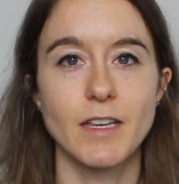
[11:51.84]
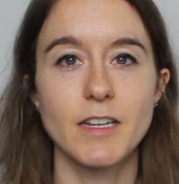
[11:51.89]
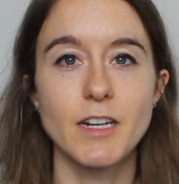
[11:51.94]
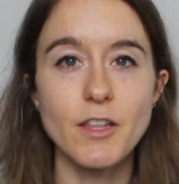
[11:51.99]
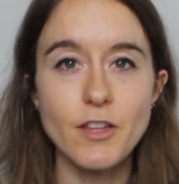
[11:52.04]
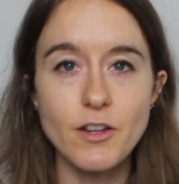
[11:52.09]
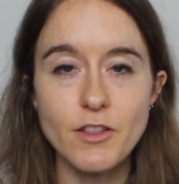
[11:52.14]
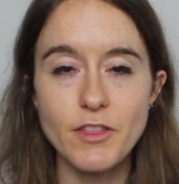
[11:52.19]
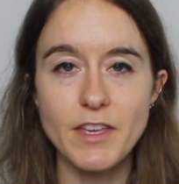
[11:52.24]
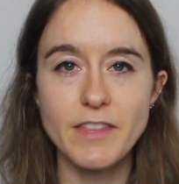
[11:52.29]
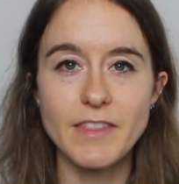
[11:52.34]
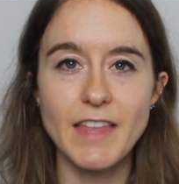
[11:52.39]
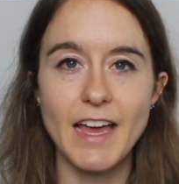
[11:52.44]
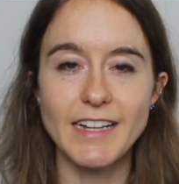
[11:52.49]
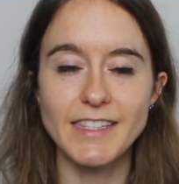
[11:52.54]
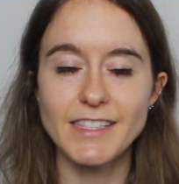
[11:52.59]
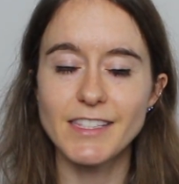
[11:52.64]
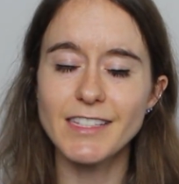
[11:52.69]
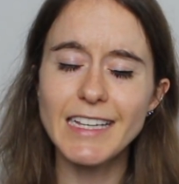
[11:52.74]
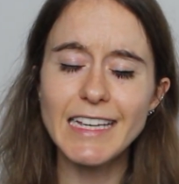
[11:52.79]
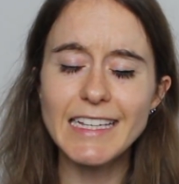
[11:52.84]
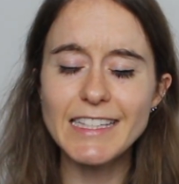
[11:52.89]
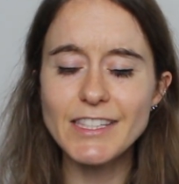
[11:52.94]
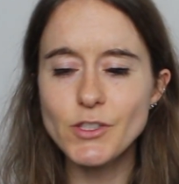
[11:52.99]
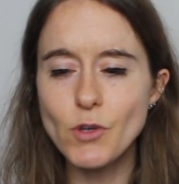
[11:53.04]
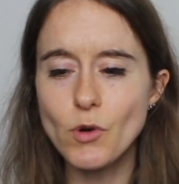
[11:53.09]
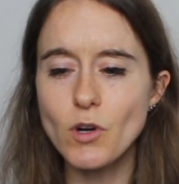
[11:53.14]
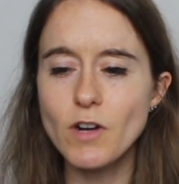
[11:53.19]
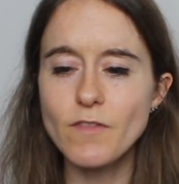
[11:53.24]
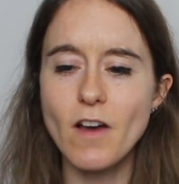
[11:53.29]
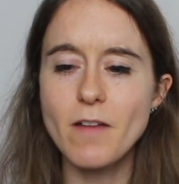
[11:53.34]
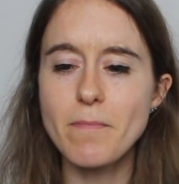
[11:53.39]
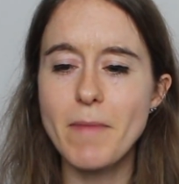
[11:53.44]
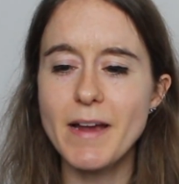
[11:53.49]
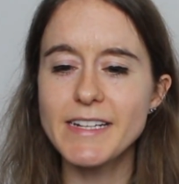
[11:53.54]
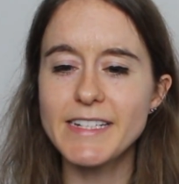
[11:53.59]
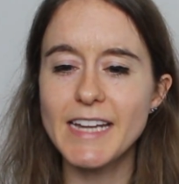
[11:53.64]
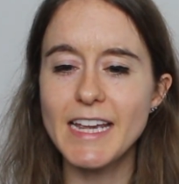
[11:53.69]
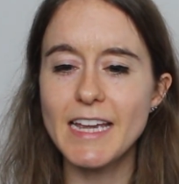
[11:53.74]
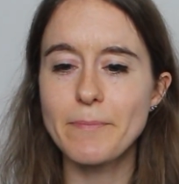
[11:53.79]
Another thing it's sort of on
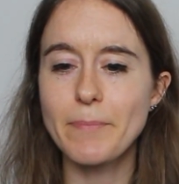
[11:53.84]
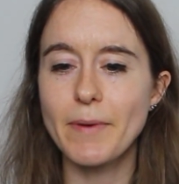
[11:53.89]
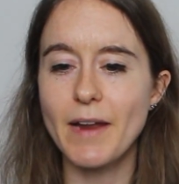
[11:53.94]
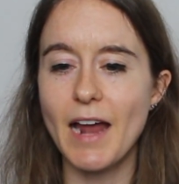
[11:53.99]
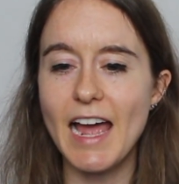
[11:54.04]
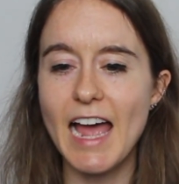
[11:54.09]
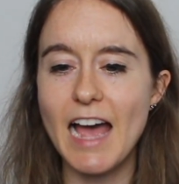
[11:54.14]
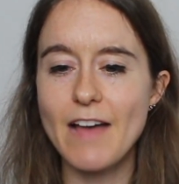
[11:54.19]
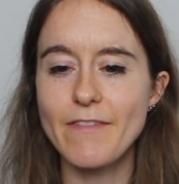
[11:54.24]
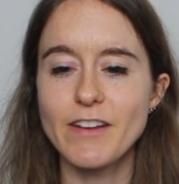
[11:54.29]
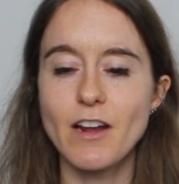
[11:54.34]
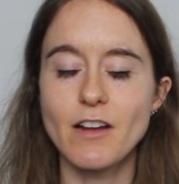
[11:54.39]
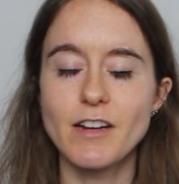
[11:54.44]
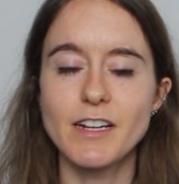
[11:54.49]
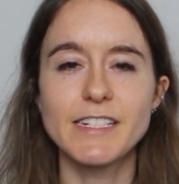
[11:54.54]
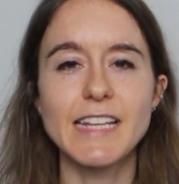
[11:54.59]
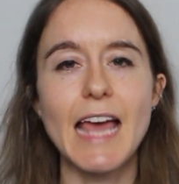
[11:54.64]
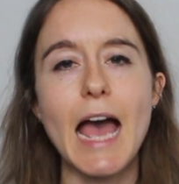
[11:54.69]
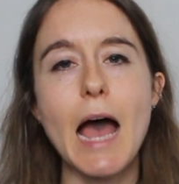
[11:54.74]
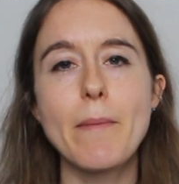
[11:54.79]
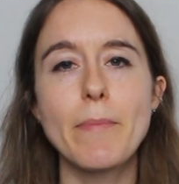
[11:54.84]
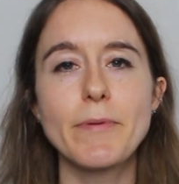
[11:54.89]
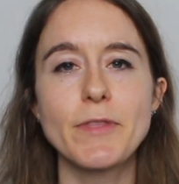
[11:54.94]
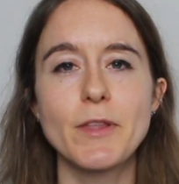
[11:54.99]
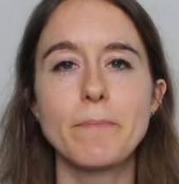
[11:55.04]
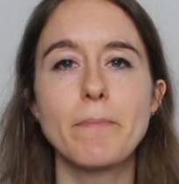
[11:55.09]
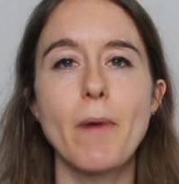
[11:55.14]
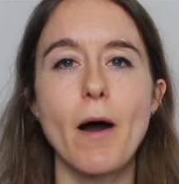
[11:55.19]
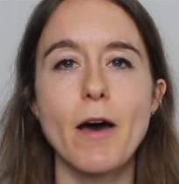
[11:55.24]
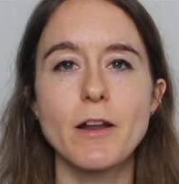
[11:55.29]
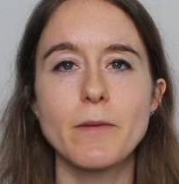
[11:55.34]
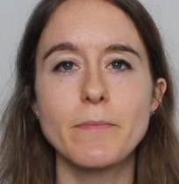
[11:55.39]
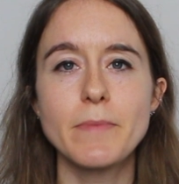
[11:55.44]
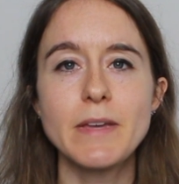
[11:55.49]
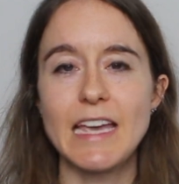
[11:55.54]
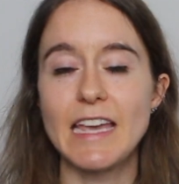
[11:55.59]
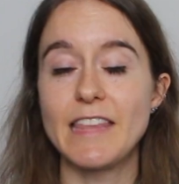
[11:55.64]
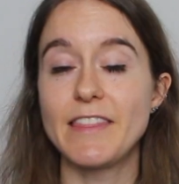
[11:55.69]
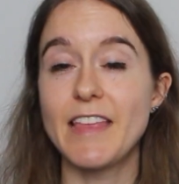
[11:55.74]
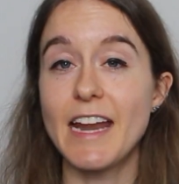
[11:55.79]
my day, but I have it on a tab on the bottom,
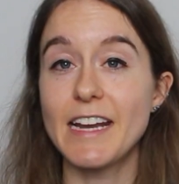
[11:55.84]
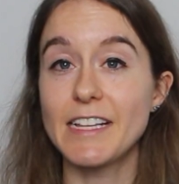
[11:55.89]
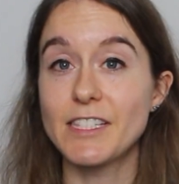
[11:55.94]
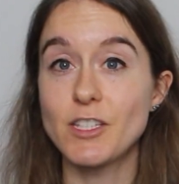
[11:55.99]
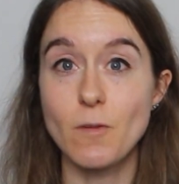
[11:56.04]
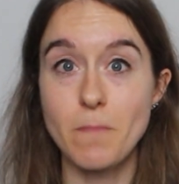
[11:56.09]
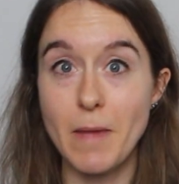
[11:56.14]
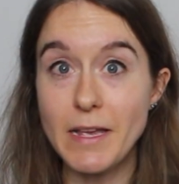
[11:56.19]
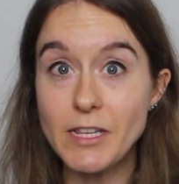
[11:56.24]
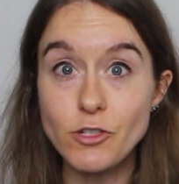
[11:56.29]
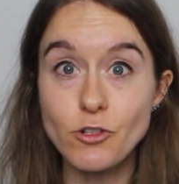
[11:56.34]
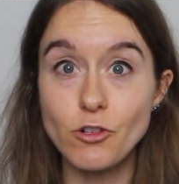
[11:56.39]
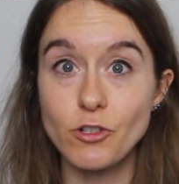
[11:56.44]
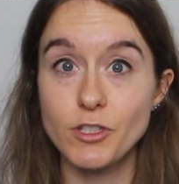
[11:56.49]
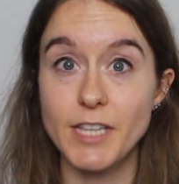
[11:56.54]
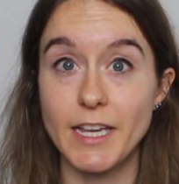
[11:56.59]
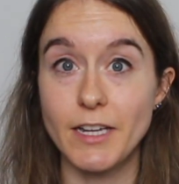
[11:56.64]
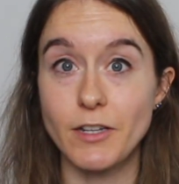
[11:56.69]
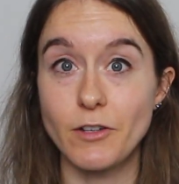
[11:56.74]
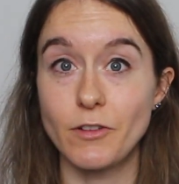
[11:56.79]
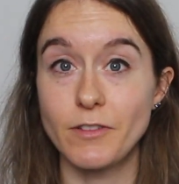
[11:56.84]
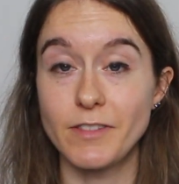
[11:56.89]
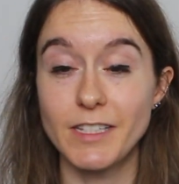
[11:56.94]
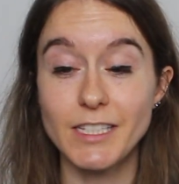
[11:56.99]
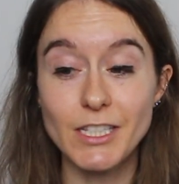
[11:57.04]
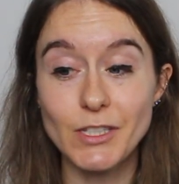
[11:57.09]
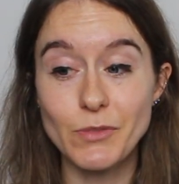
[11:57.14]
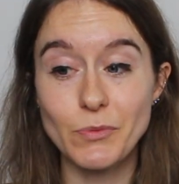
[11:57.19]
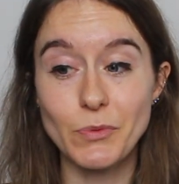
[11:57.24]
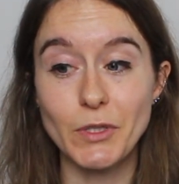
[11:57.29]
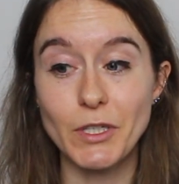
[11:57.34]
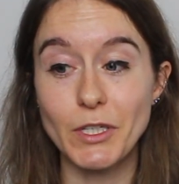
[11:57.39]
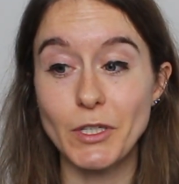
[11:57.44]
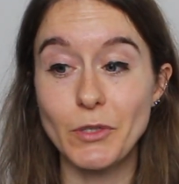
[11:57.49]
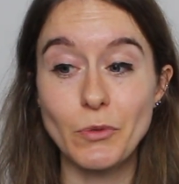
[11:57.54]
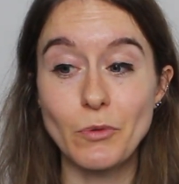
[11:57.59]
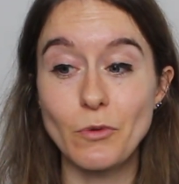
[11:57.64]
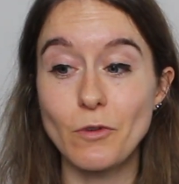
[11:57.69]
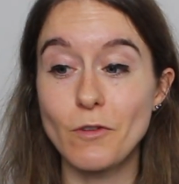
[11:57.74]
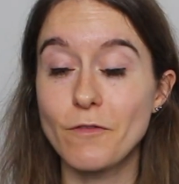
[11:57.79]
and that is your menstrual cycle. And this is really
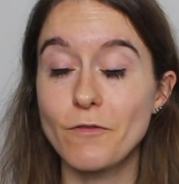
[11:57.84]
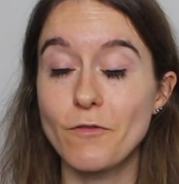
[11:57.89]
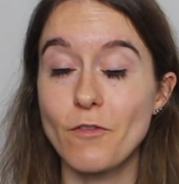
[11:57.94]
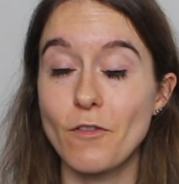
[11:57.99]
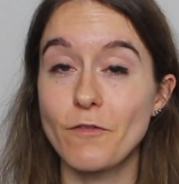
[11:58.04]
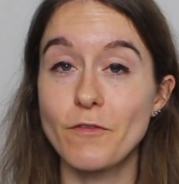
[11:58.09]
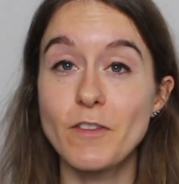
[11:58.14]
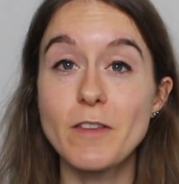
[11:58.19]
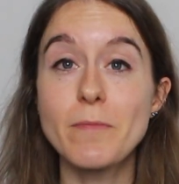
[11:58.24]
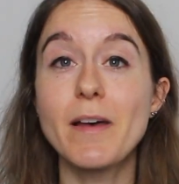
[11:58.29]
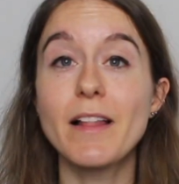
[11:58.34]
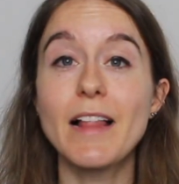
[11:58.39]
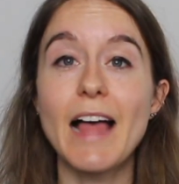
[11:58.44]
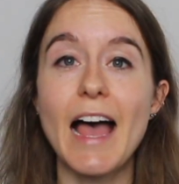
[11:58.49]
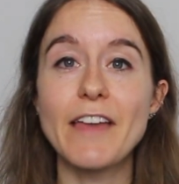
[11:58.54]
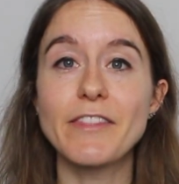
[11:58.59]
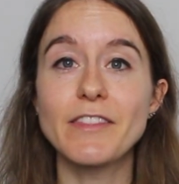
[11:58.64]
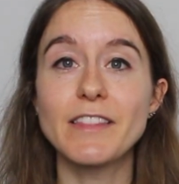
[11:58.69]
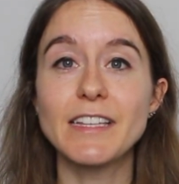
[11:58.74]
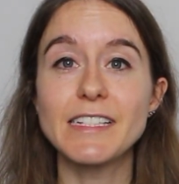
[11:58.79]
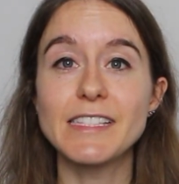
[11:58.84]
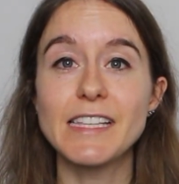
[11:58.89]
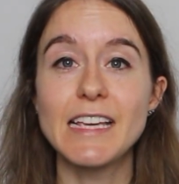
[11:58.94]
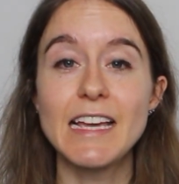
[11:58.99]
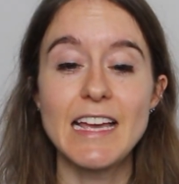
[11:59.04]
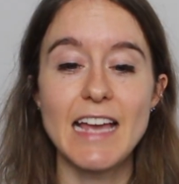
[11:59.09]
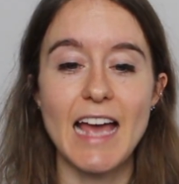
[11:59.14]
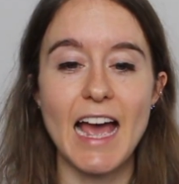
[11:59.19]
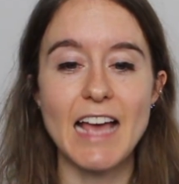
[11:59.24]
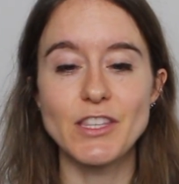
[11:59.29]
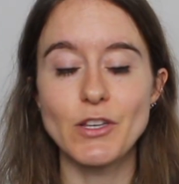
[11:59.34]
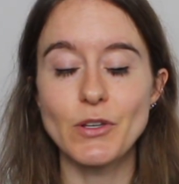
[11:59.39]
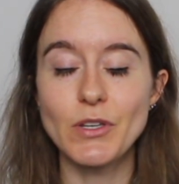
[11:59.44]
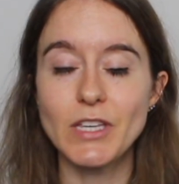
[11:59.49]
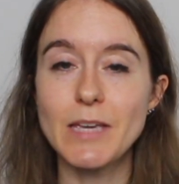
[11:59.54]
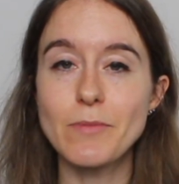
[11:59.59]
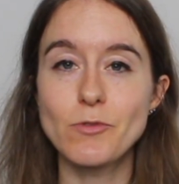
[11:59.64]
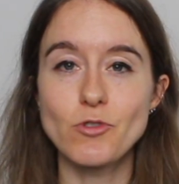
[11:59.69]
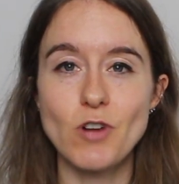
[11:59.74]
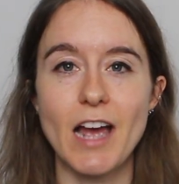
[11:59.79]
cool for female athletes, as you can
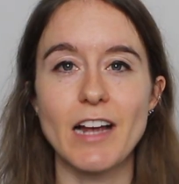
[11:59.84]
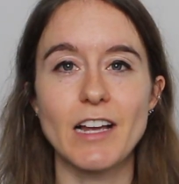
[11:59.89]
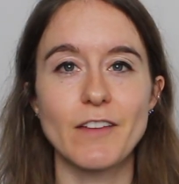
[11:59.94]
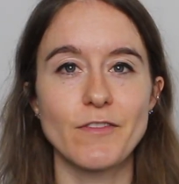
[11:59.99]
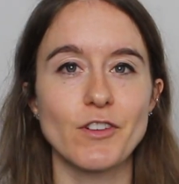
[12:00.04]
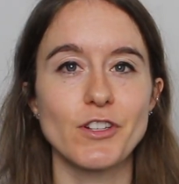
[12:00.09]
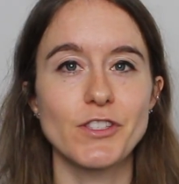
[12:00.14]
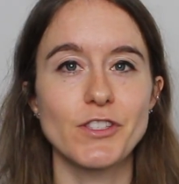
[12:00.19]
keep track of your